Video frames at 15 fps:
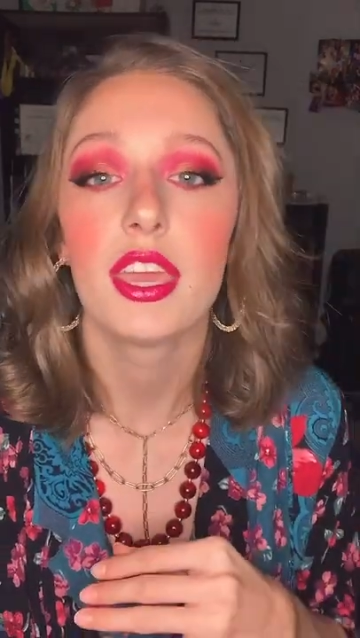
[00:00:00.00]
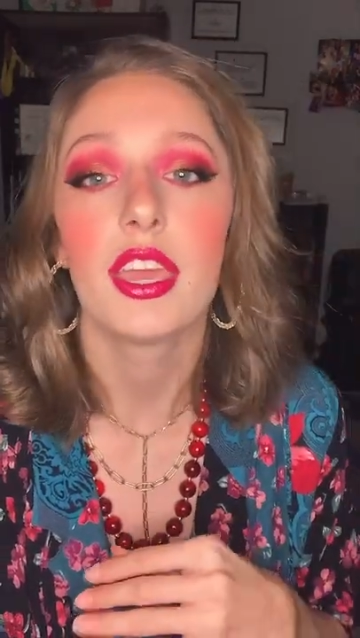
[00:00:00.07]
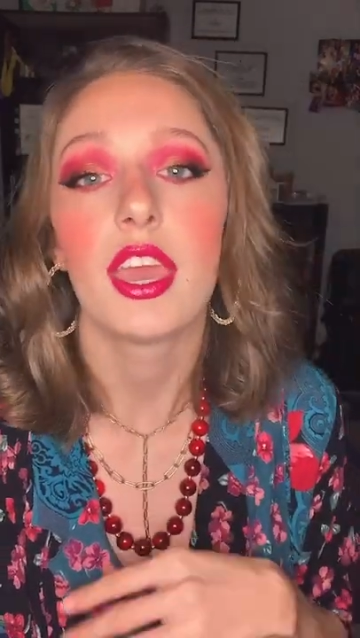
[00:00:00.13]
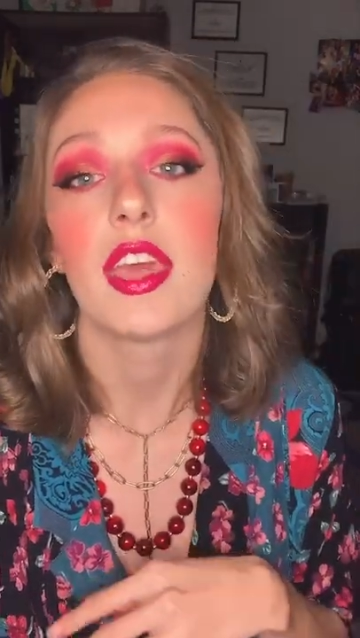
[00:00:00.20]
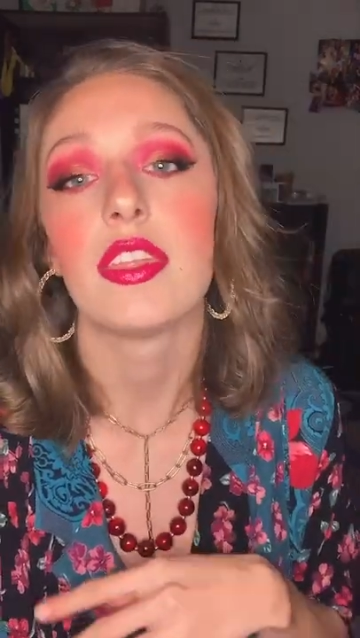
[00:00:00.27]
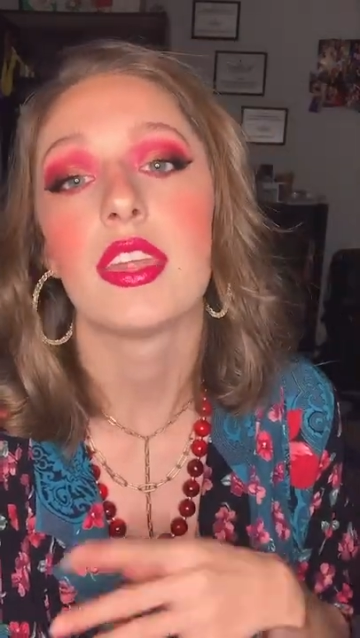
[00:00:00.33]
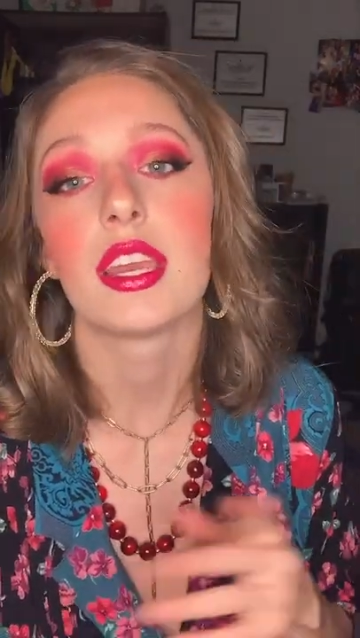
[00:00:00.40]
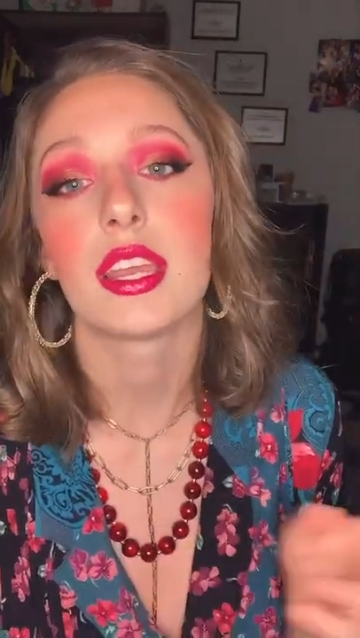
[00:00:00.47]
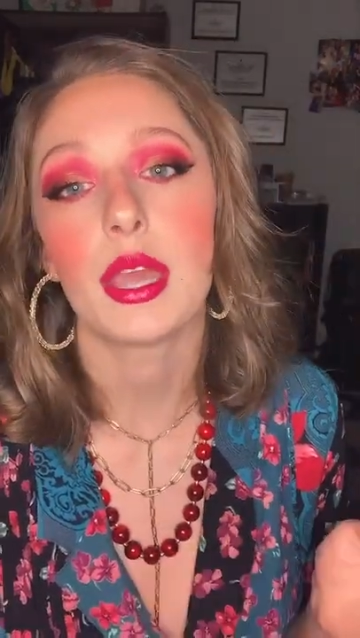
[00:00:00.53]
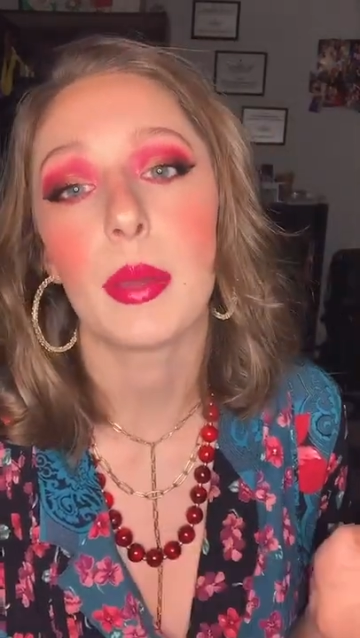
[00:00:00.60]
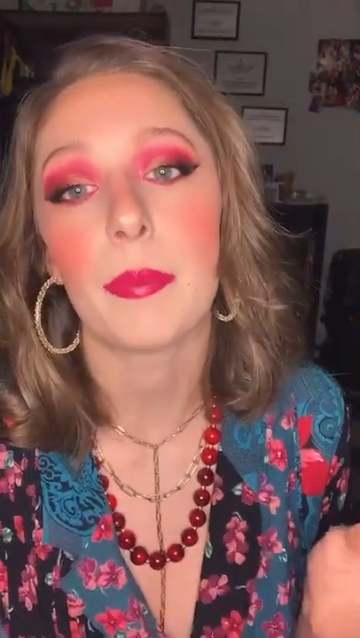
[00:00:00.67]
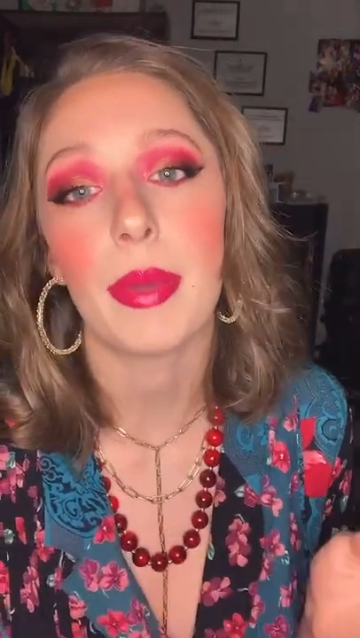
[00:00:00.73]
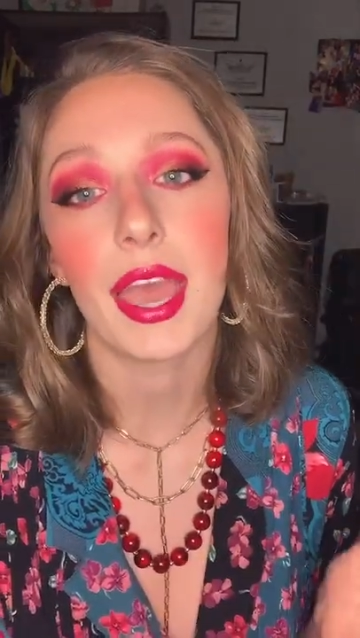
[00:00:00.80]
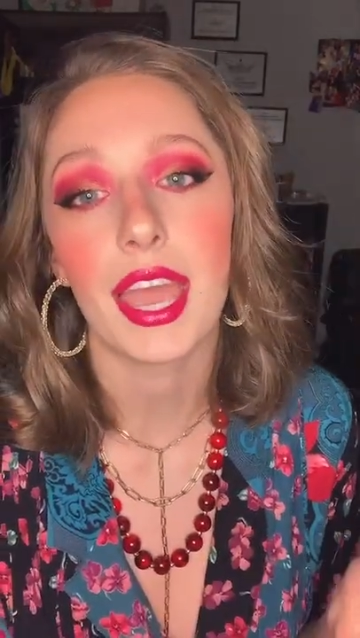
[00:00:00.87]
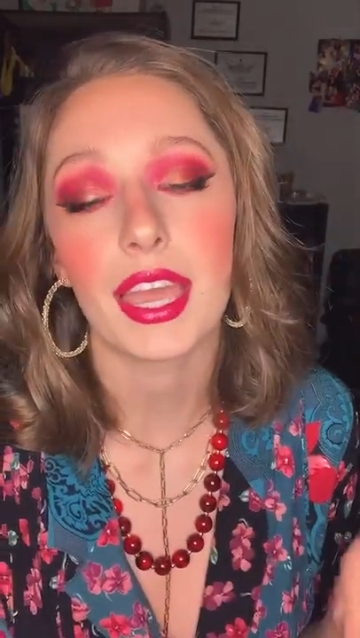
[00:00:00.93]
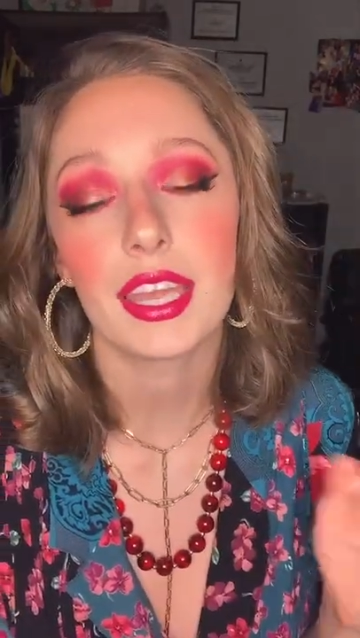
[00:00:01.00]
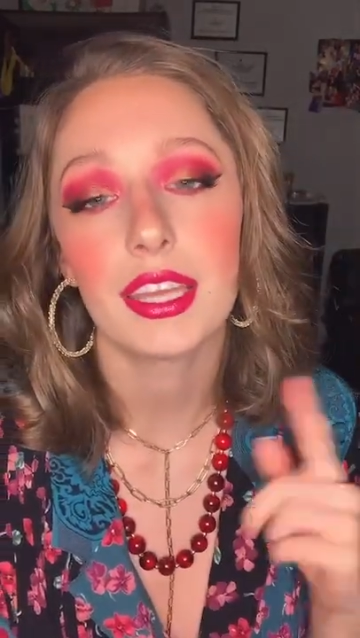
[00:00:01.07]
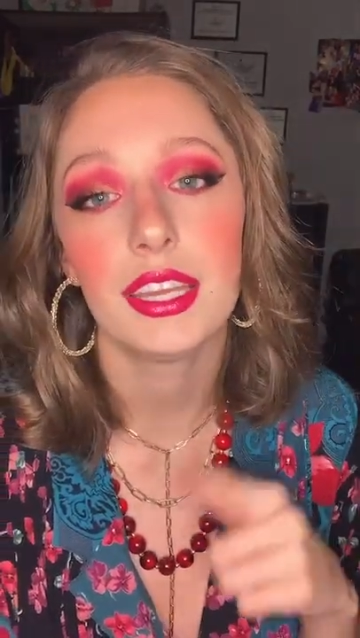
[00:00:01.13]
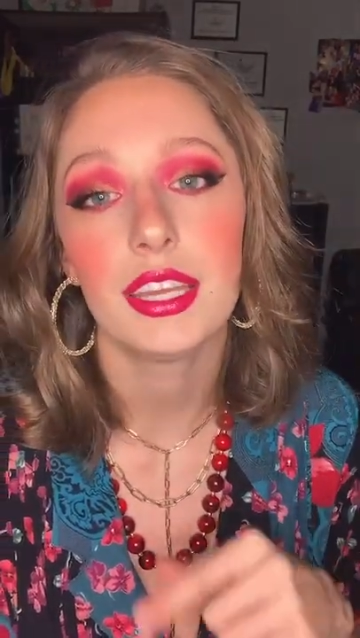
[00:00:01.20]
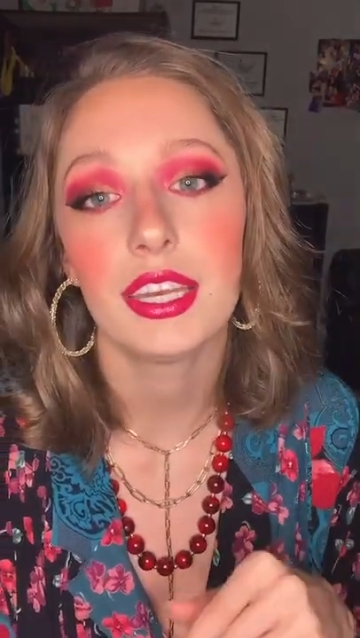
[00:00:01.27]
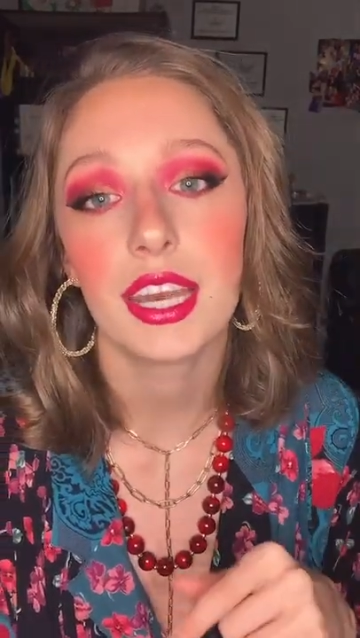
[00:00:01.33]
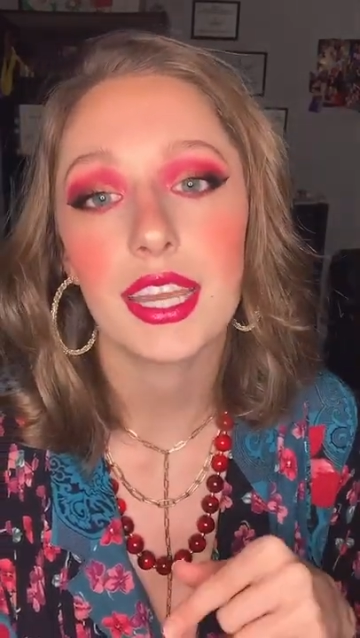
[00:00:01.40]
and then come back
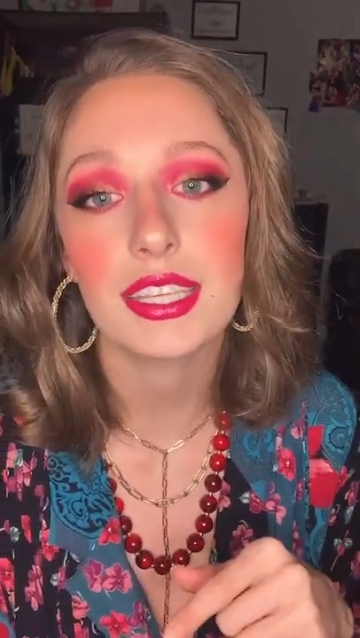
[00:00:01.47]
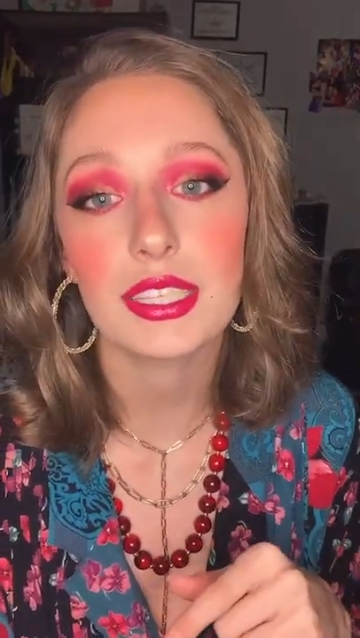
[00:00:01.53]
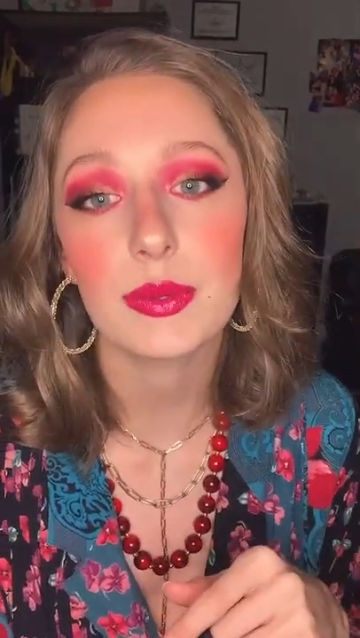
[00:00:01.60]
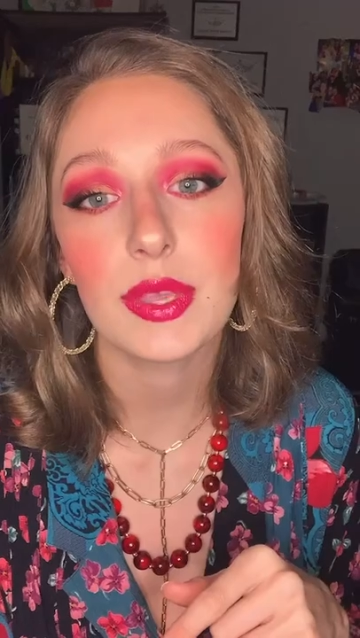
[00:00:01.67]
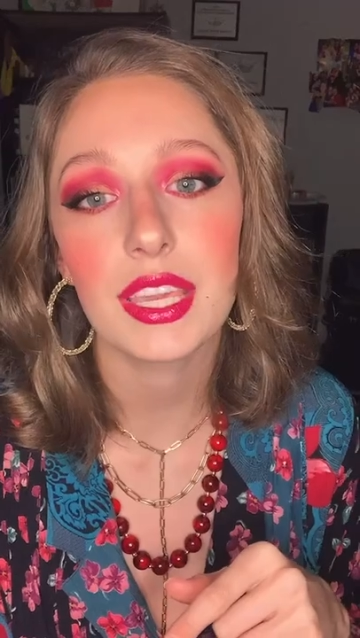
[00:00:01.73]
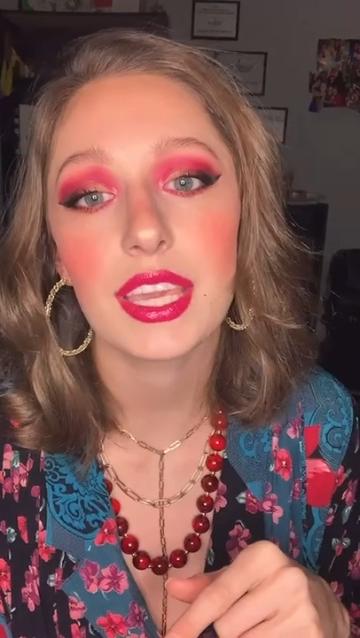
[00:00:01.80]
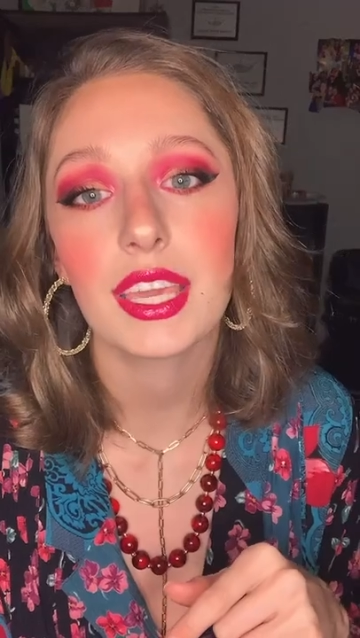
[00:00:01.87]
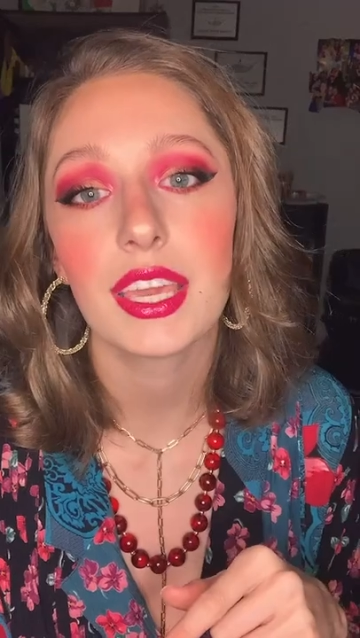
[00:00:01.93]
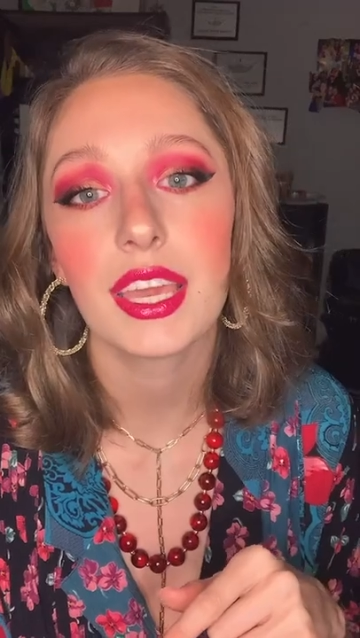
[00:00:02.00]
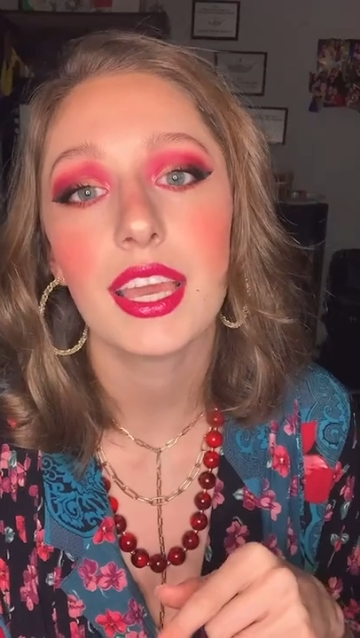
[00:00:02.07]
next week